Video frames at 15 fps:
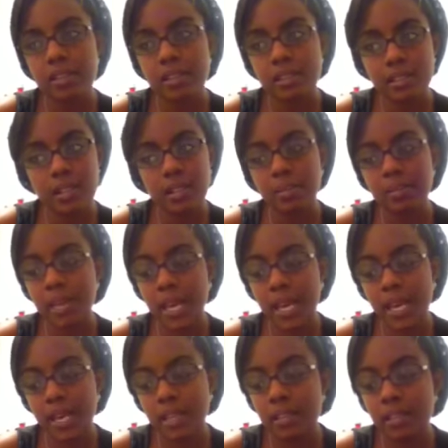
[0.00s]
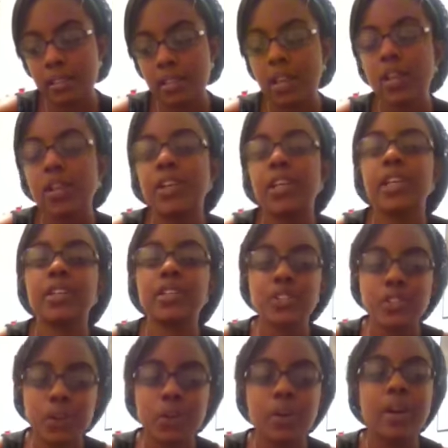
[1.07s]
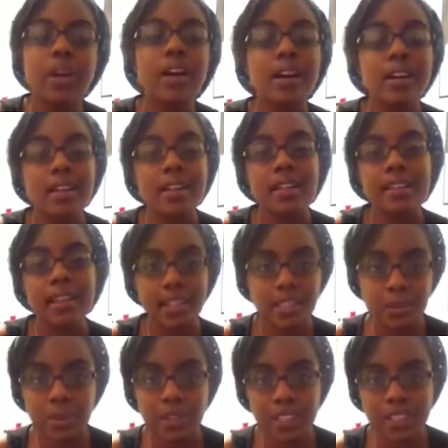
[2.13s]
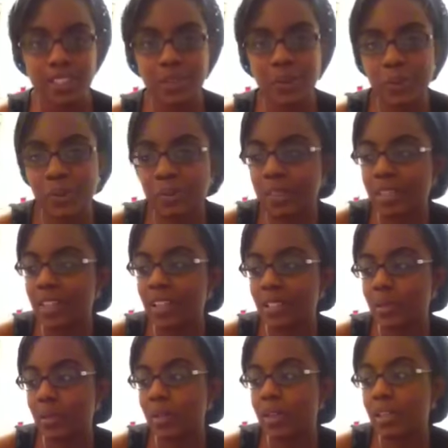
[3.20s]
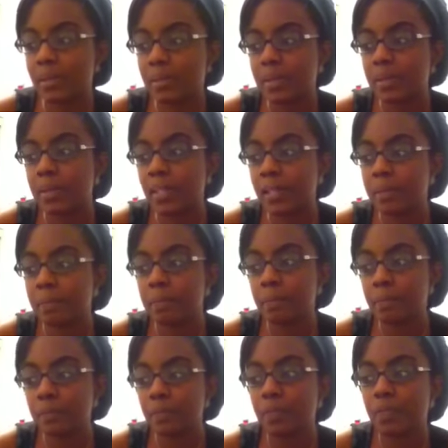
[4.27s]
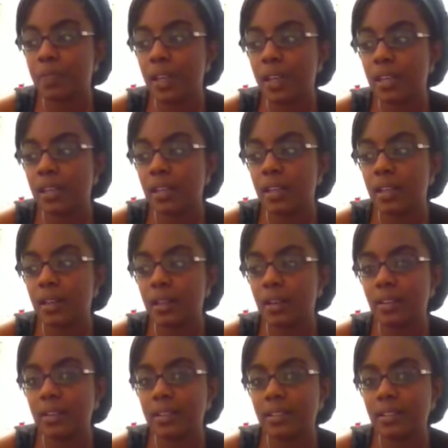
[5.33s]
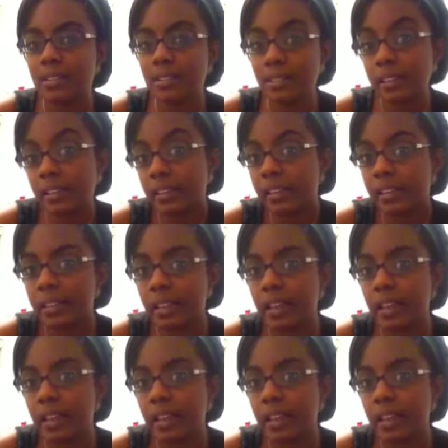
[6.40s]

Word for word: He's not in pain. He's not hurting. So that's what consoles me. That's what keeps me, you know, good.